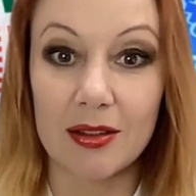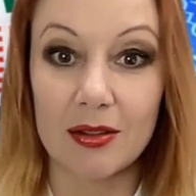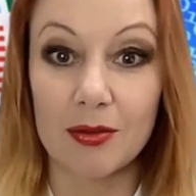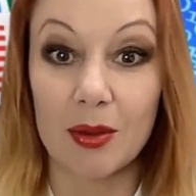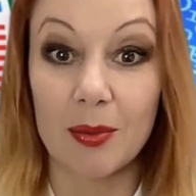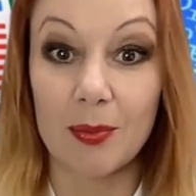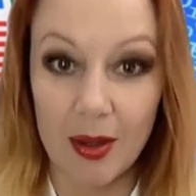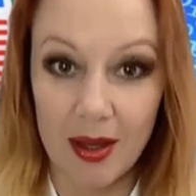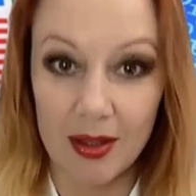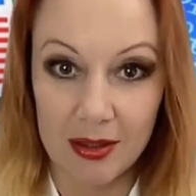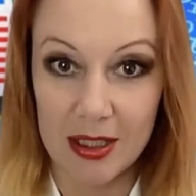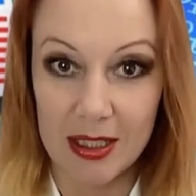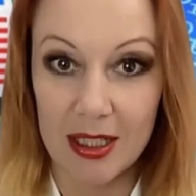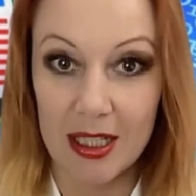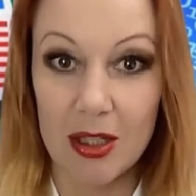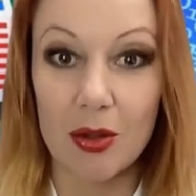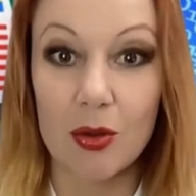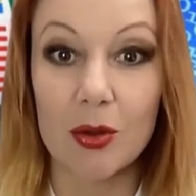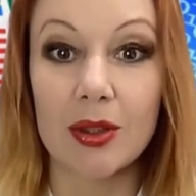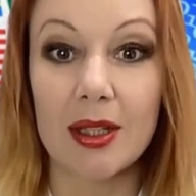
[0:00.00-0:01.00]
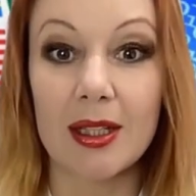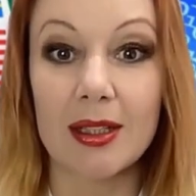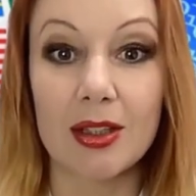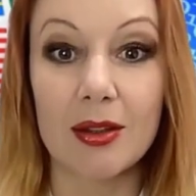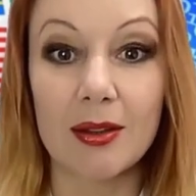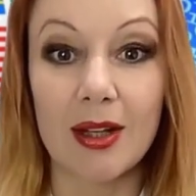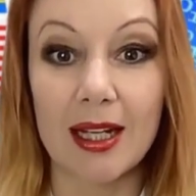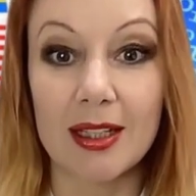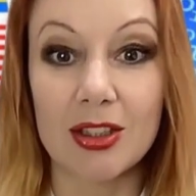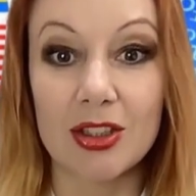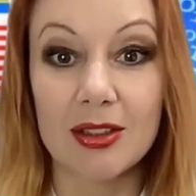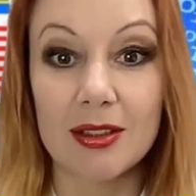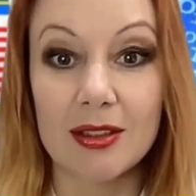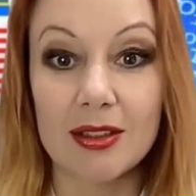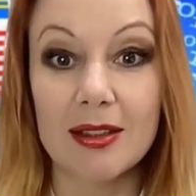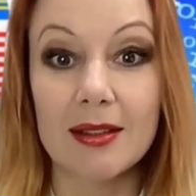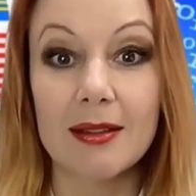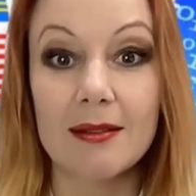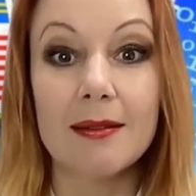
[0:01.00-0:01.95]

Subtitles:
for multilingual interactions.